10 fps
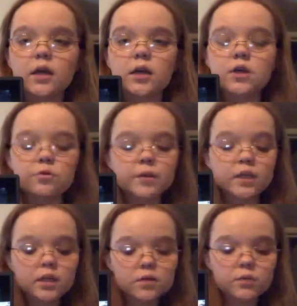
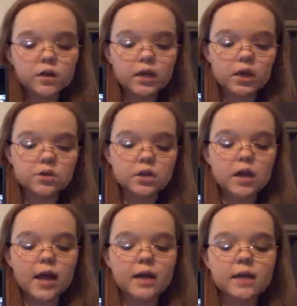human communication,
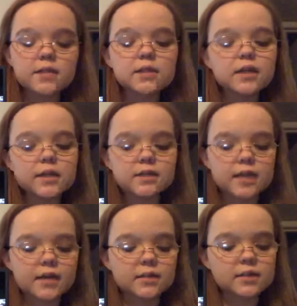and it isn't easy
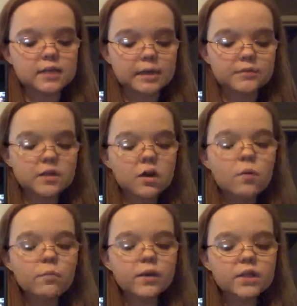as it seems.
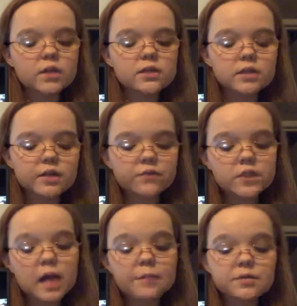But there's different
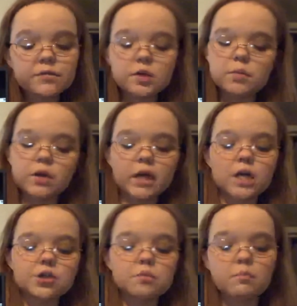types of
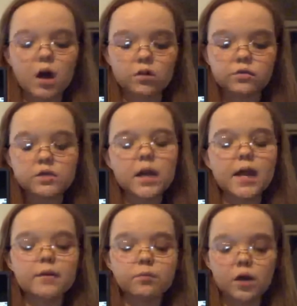communication models
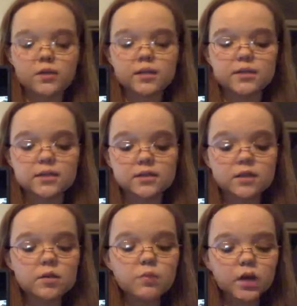and processes,
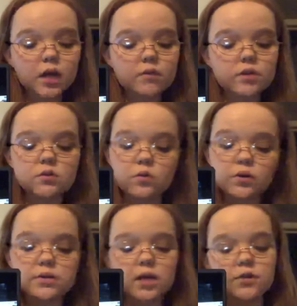communicative
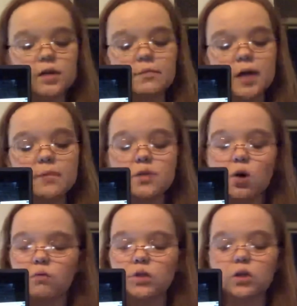disorders that are sometimes
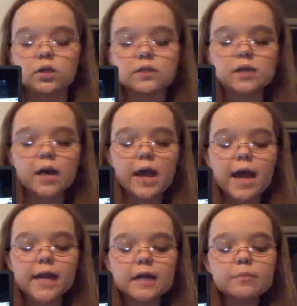overlooked,
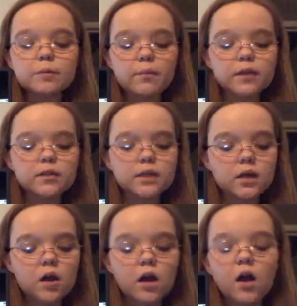and implementing
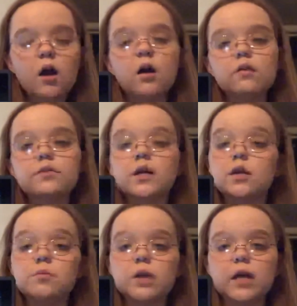of
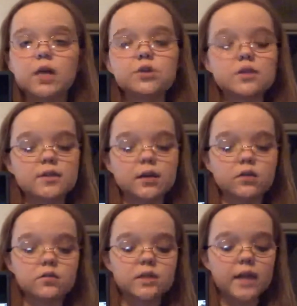communication
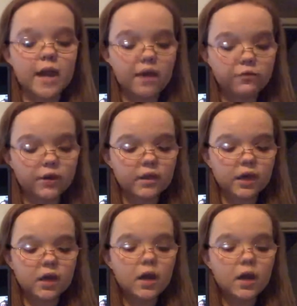skills in everything.